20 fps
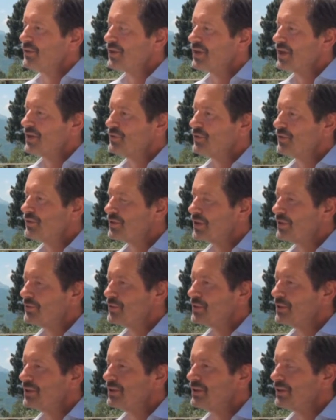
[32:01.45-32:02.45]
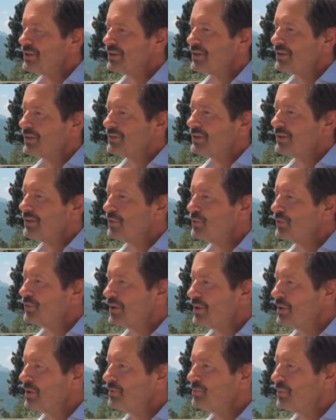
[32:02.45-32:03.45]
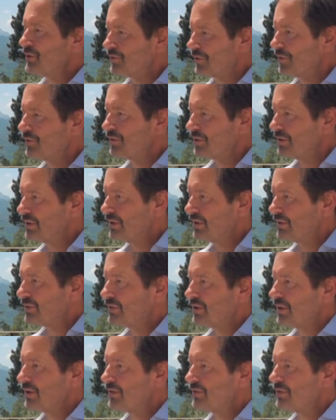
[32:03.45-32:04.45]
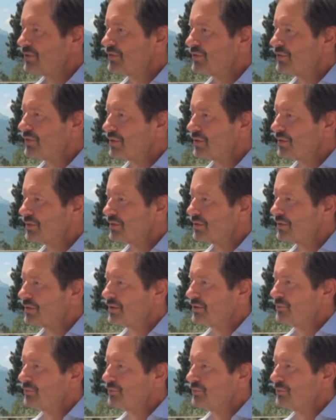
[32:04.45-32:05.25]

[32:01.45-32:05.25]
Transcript: Well, Cancer Discovery, uh, Jose Baselga and I decided to start.